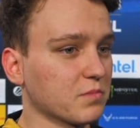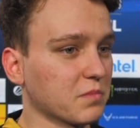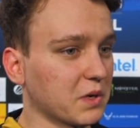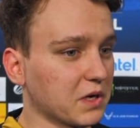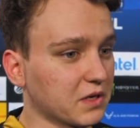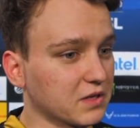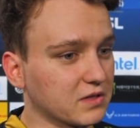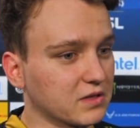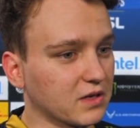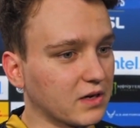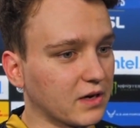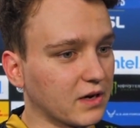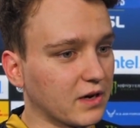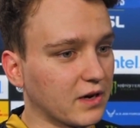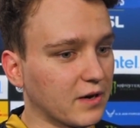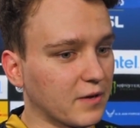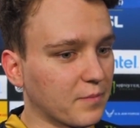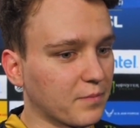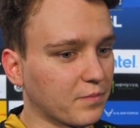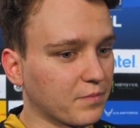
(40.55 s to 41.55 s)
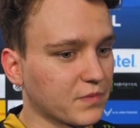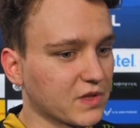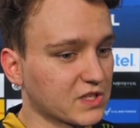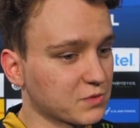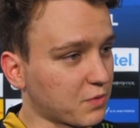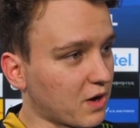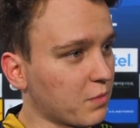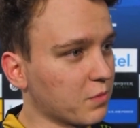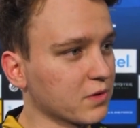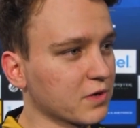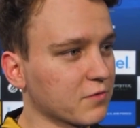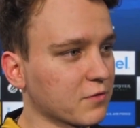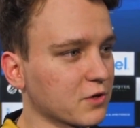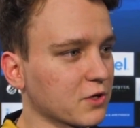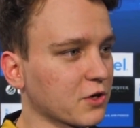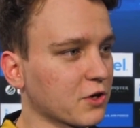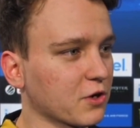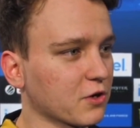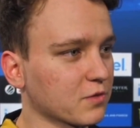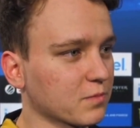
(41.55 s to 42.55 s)
But uh, it's probably for
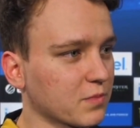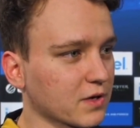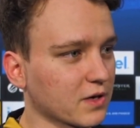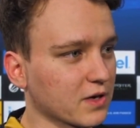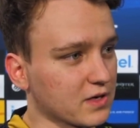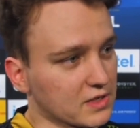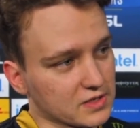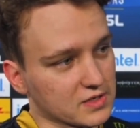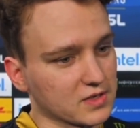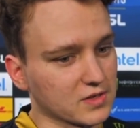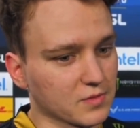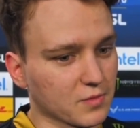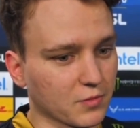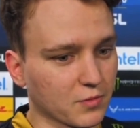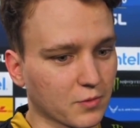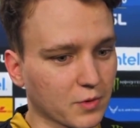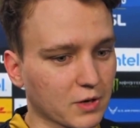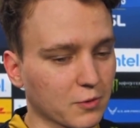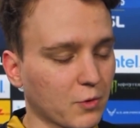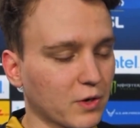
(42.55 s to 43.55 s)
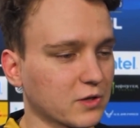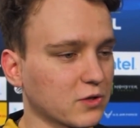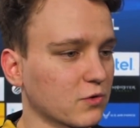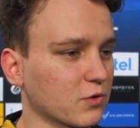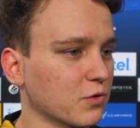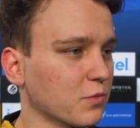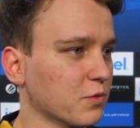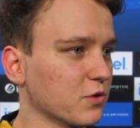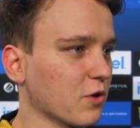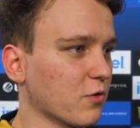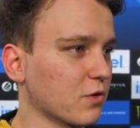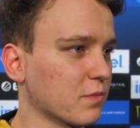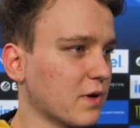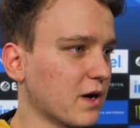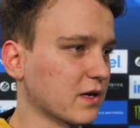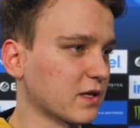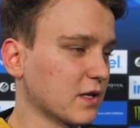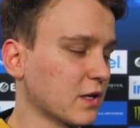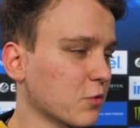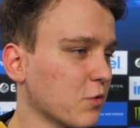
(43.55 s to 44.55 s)
the good because we went through lower
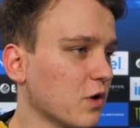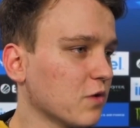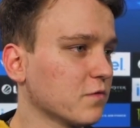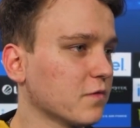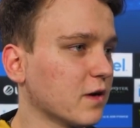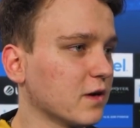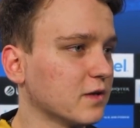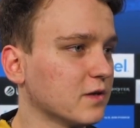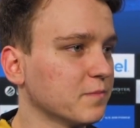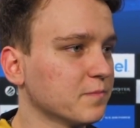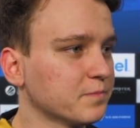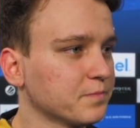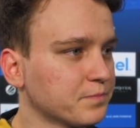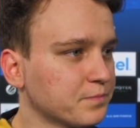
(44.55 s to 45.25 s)
bracket and qualified.